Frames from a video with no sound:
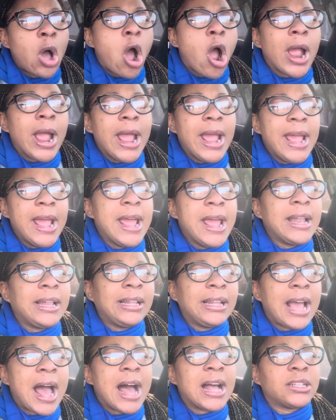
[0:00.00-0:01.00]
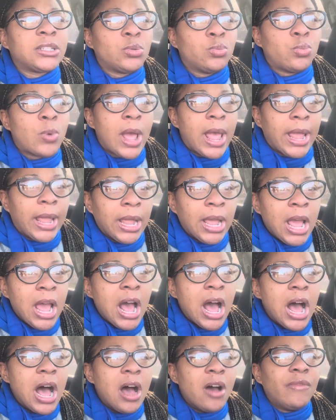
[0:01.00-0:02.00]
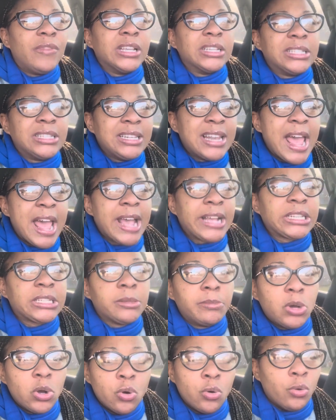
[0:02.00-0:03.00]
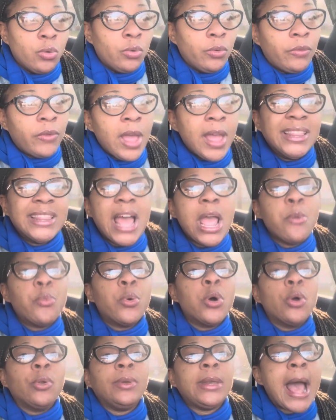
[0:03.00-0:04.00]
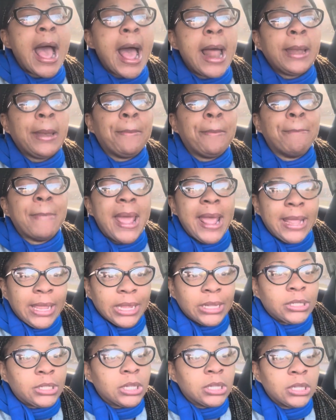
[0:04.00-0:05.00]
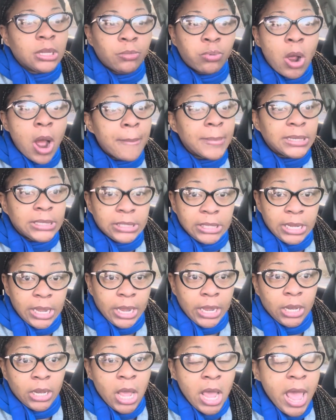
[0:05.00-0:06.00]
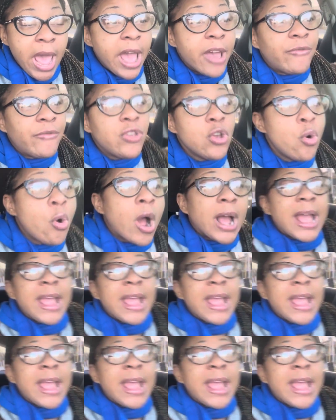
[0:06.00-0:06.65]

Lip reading: are in God's way of this next move, they will not make it to the promised land. If you are